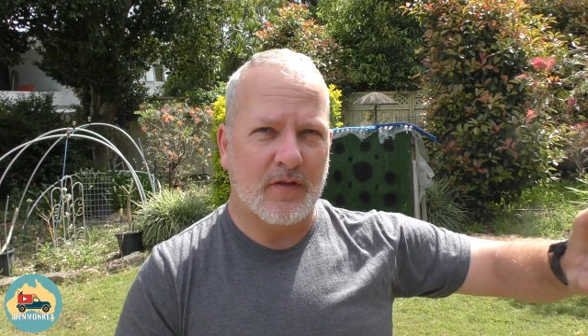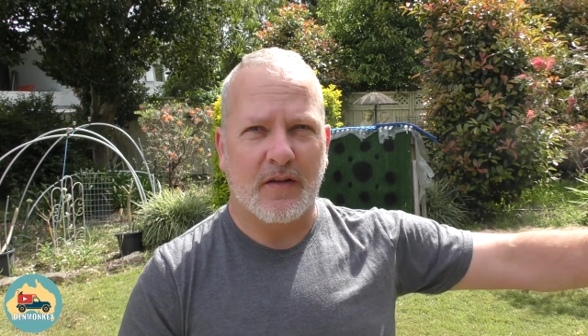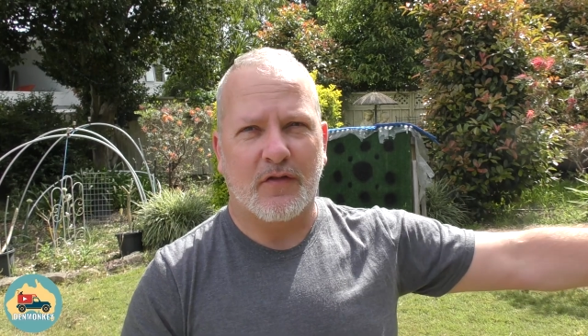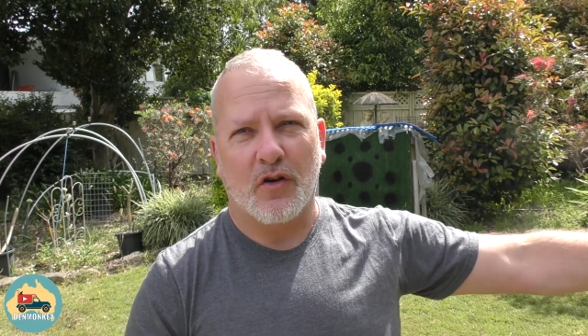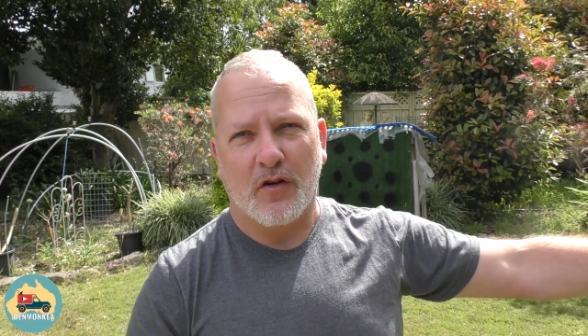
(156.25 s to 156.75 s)

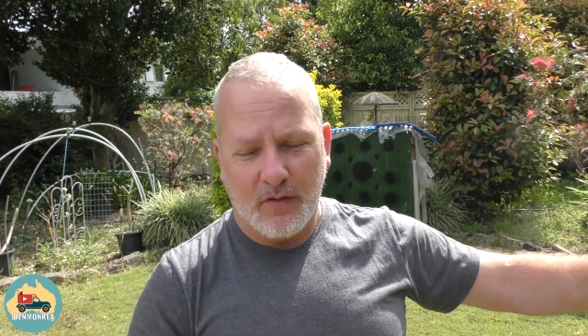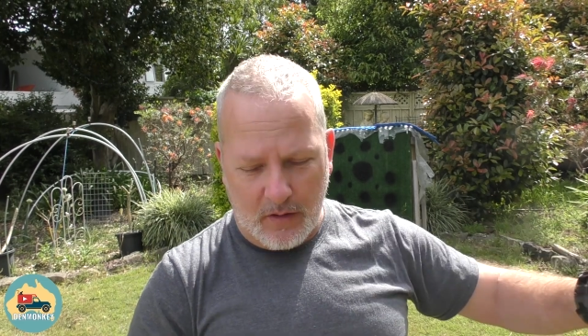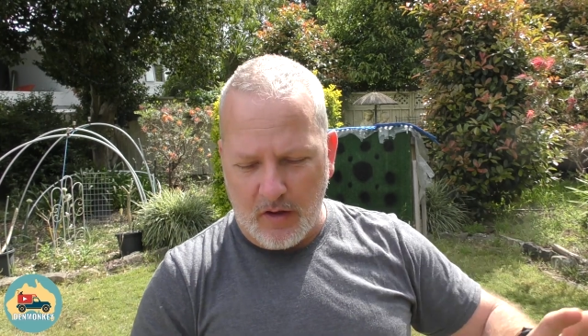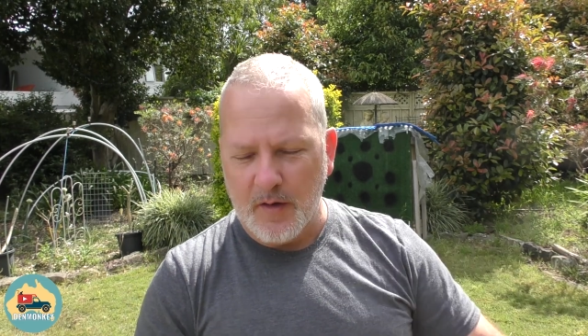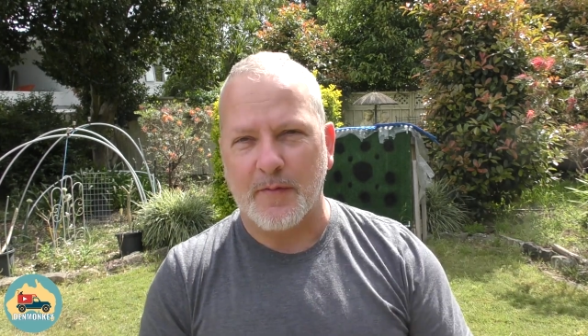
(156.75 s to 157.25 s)
they've got
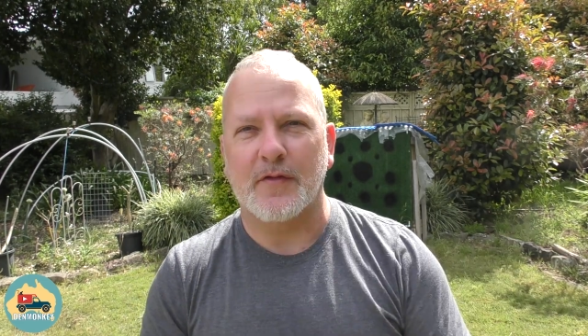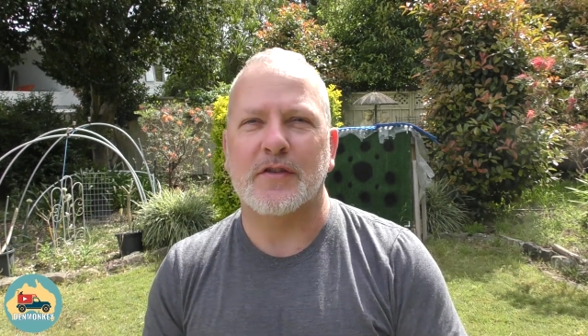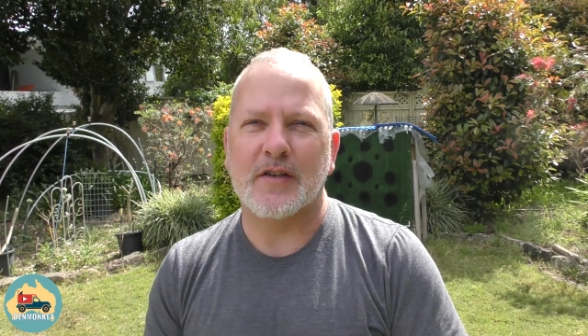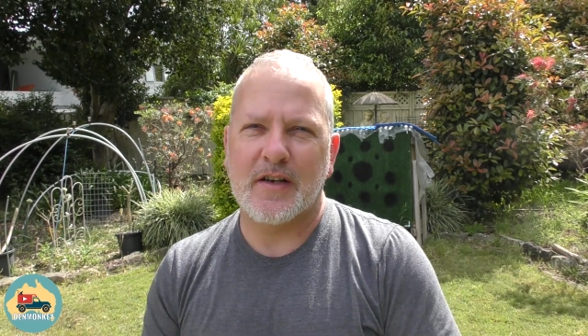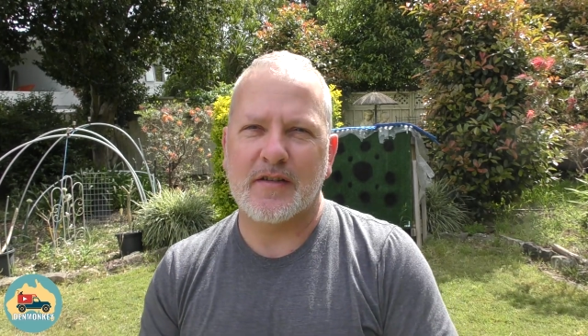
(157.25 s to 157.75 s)
a heap of
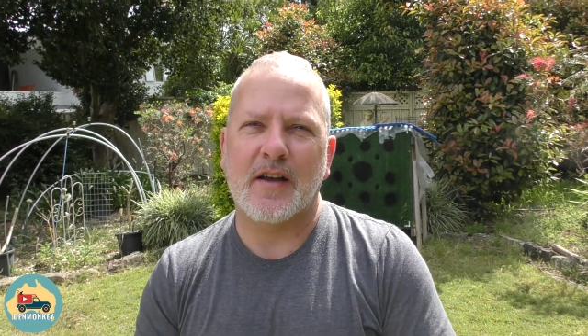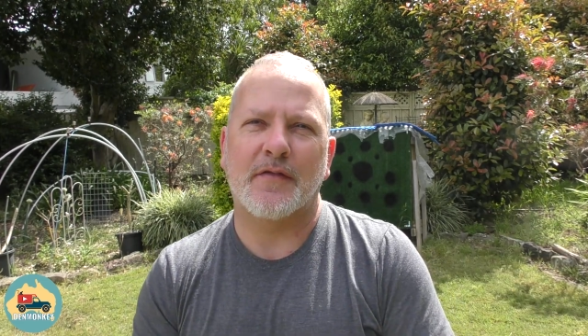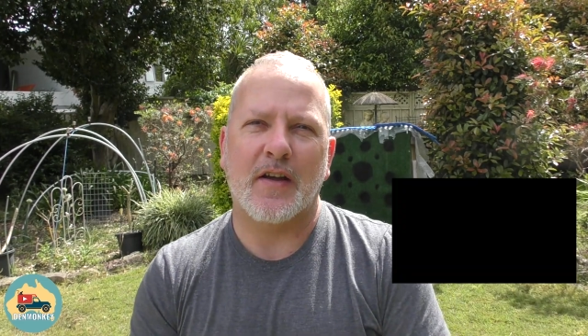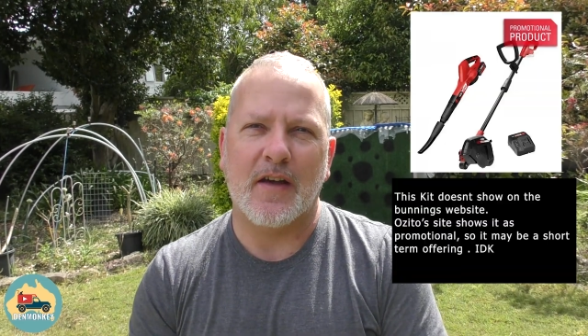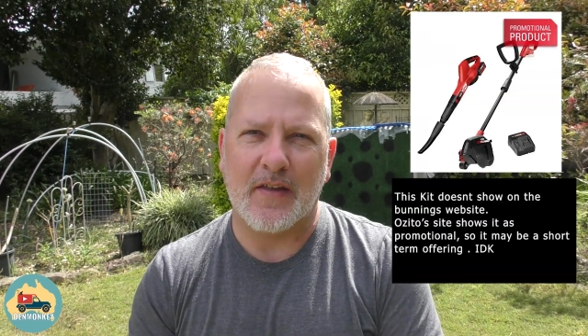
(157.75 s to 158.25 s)
Ozito
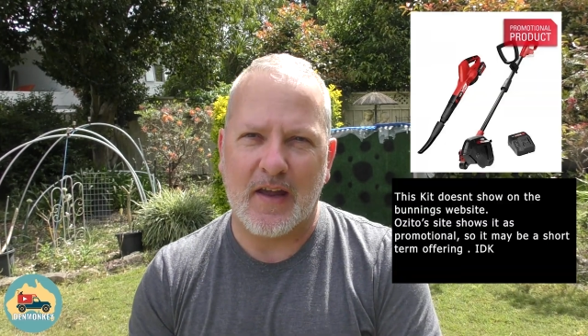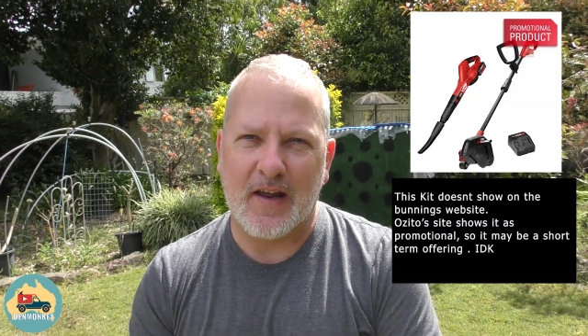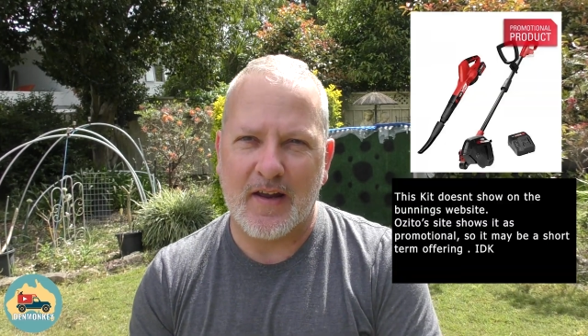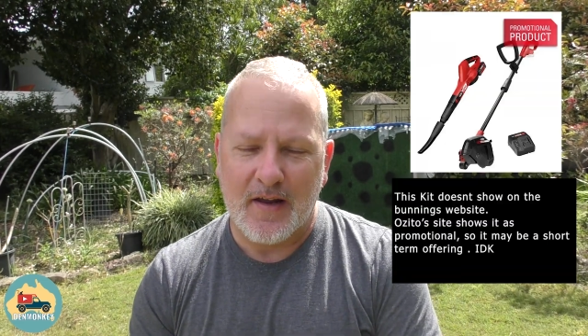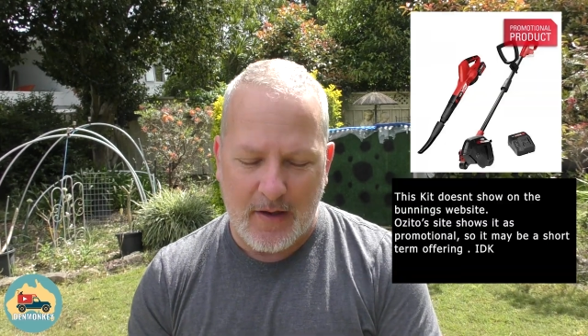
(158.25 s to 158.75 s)
stuff out
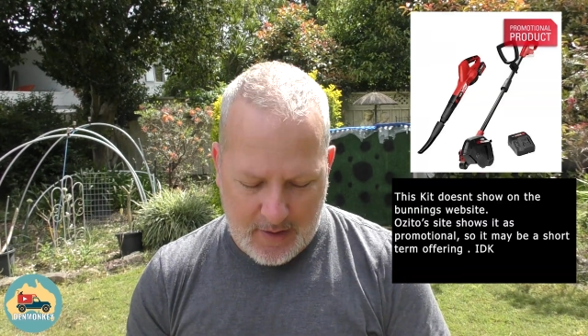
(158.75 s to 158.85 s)
there,